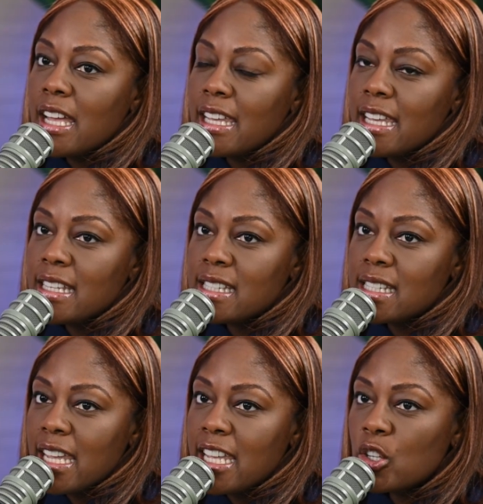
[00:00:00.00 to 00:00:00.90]

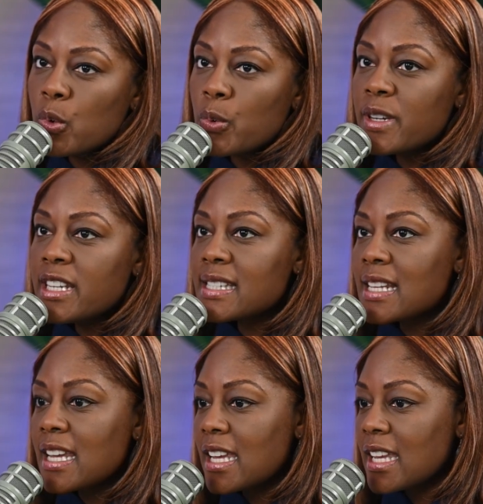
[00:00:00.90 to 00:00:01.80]
it's
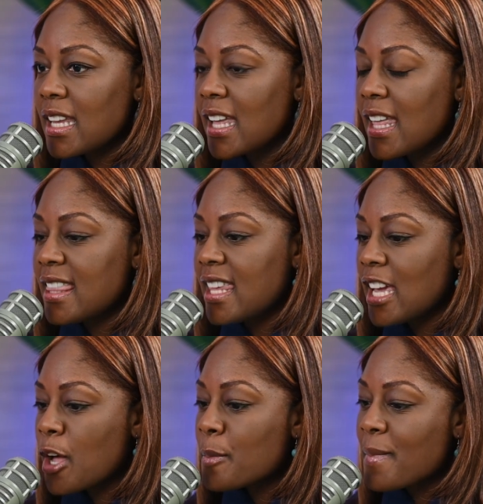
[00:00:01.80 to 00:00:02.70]
increasing the
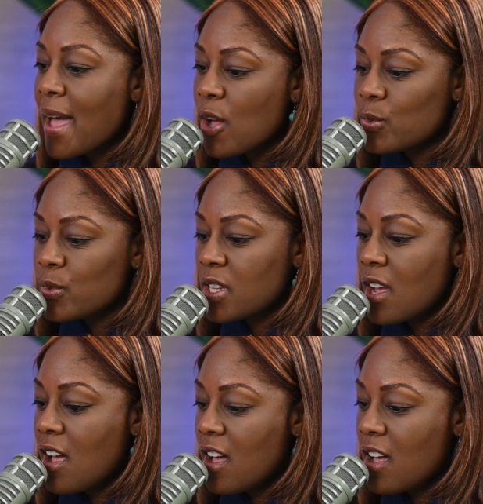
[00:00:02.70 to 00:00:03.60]
amount
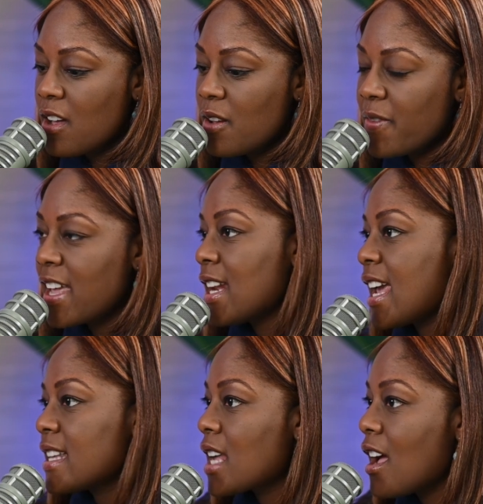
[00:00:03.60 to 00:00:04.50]
of an
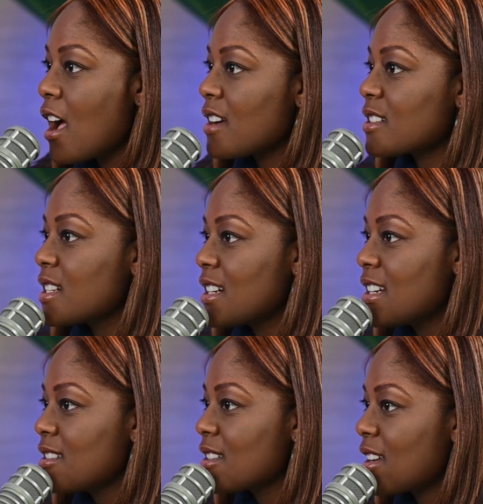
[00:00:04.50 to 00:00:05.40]

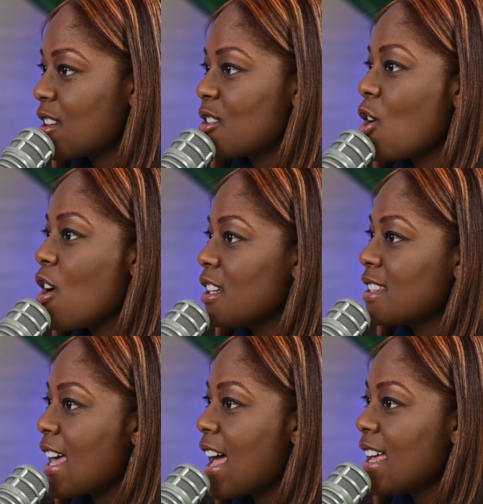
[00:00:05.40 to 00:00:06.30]
antioxidant. I can call
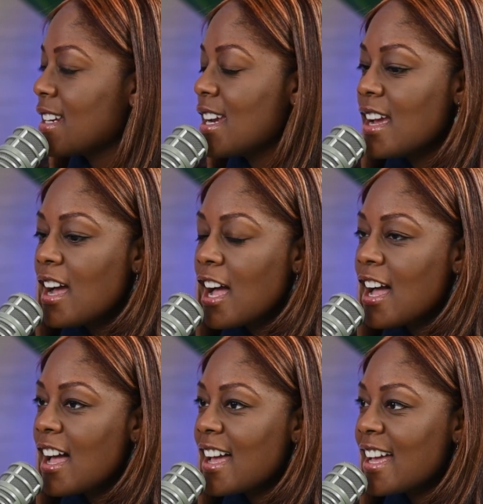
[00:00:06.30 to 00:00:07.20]
it that.
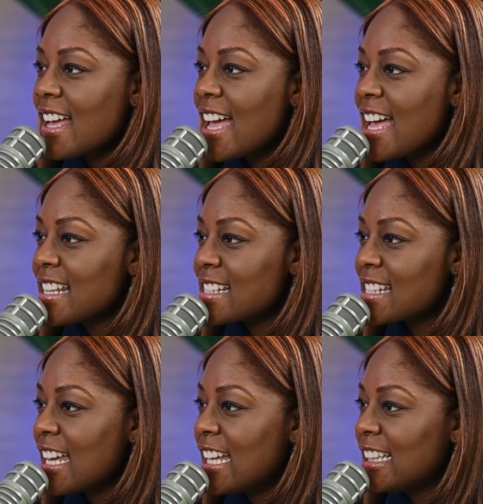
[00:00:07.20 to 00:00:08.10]

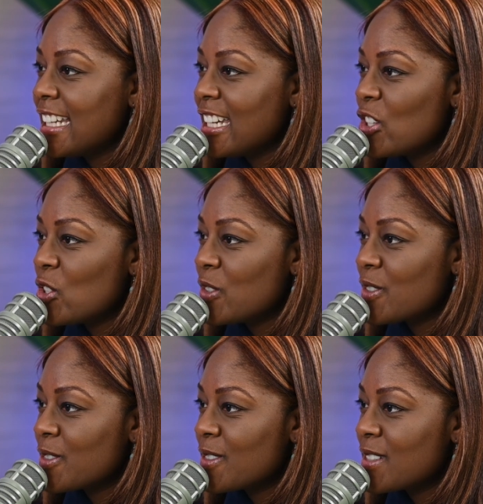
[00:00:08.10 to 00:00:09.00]

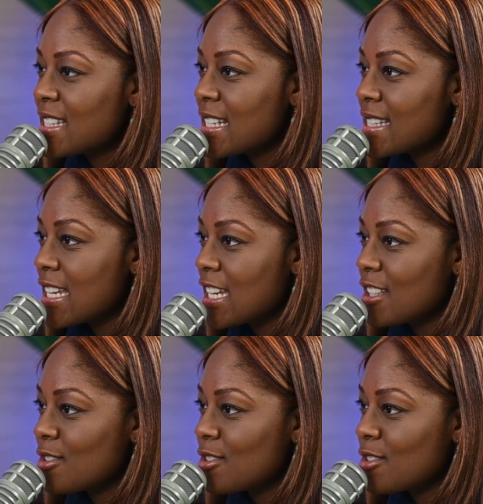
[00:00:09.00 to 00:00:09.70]
S-allyl-cysteine.